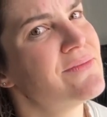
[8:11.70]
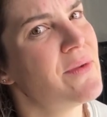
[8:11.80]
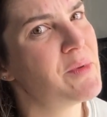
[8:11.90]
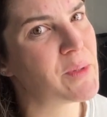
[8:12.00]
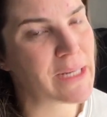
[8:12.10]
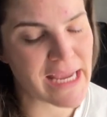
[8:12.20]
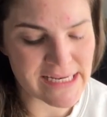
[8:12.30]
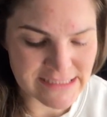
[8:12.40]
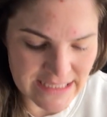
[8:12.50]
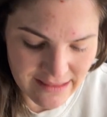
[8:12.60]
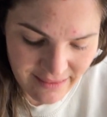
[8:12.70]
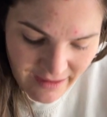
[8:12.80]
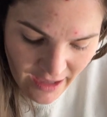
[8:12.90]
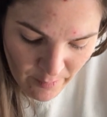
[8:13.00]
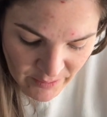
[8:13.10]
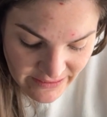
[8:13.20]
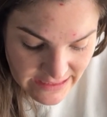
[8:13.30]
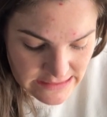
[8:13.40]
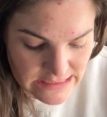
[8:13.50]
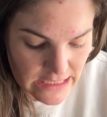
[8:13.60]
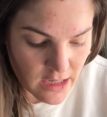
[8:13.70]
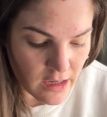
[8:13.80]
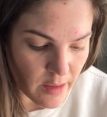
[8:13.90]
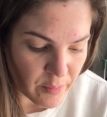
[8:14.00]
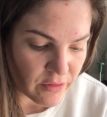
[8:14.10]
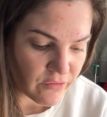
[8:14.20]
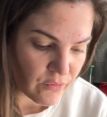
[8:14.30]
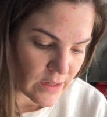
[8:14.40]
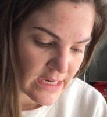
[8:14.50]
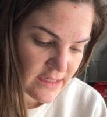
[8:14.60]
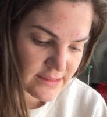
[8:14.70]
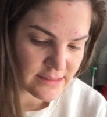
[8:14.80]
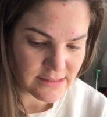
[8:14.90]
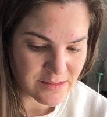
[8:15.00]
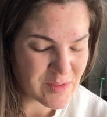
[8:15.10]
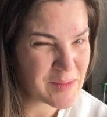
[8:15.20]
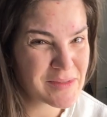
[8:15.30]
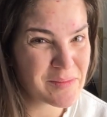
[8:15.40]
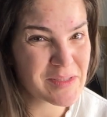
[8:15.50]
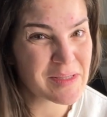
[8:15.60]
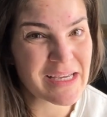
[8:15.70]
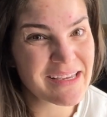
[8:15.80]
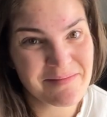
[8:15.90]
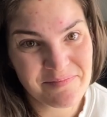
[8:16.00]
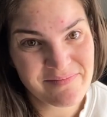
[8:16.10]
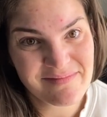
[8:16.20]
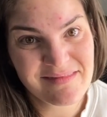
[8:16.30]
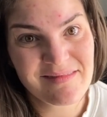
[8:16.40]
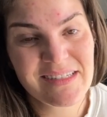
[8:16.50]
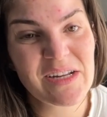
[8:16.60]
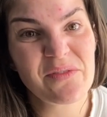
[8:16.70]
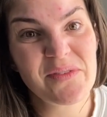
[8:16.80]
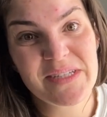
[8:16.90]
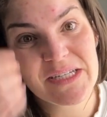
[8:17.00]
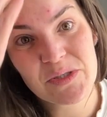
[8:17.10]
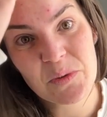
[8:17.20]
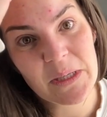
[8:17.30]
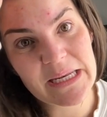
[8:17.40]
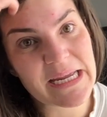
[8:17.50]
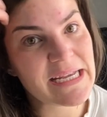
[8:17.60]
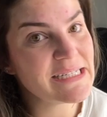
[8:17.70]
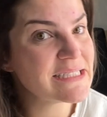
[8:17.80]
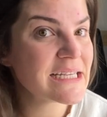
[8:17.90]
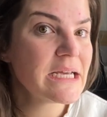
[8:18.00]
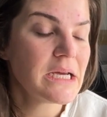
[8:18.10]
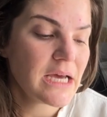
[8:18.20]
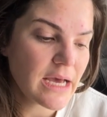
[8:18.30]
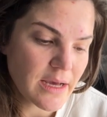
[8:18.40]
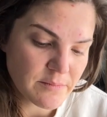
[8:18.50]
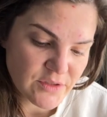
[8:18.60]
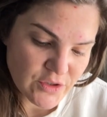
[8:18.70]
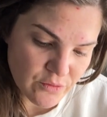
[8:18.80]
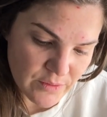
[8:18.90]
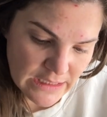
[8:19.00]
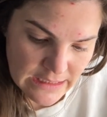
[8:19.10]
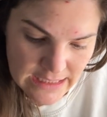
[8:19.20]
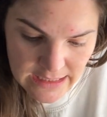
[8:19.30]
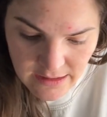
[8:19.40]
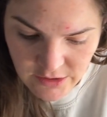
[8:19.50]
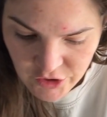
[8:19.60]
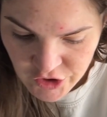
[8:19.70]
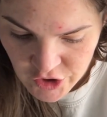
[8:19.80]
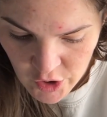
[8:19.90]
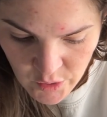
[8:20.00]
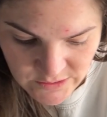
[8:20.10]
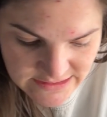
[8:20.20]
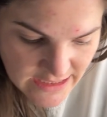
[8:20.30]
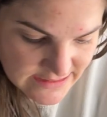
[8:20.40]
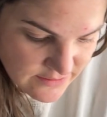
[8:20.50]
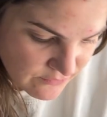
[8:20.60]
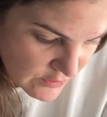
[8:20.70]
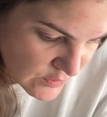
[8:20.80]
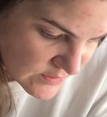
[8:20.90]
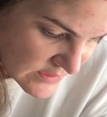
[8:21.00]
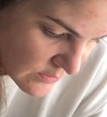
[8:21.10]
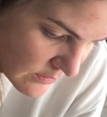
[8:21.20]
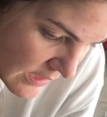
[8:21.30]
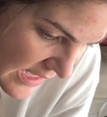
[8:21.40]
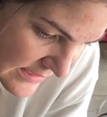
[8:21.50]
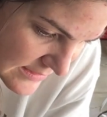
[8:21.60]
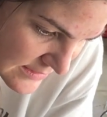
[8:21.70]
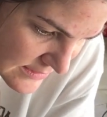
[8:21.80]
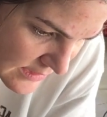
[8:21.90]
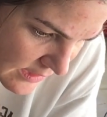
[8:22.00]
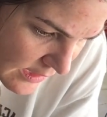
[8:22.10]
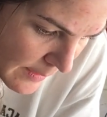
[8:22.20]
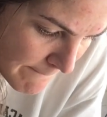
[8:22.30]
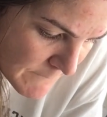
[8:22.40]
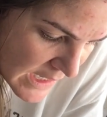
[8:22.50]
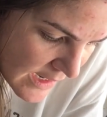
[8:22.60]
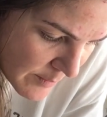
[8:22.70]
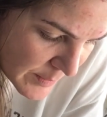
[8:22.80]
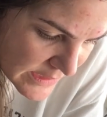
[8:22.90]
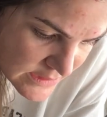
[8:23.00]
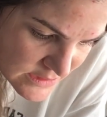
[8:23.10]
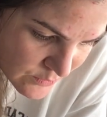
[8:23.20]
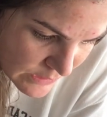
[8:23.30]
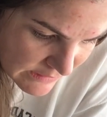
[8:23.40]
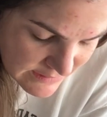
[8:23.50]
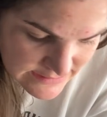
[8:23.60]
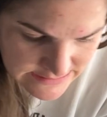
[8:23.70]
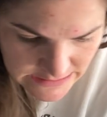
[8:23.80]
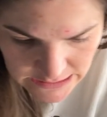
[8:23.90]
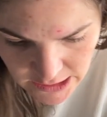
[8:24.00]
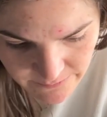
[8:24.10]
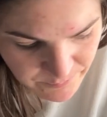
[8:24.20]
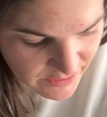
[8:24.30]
February 18th. But they can take a couple of weeks, sometimes up to like, 15 to 20 days to really show signs of roots. So let's pop into one of these here.